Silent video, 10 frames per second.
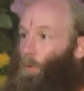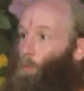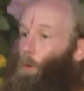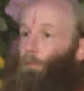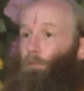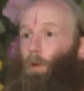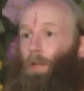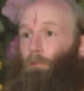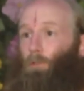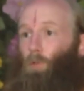or we're
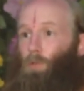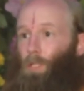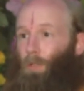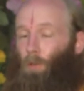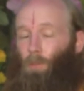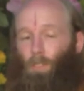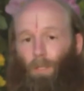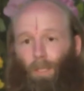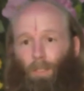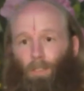afraid of losing those
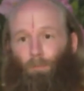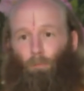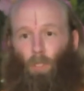things if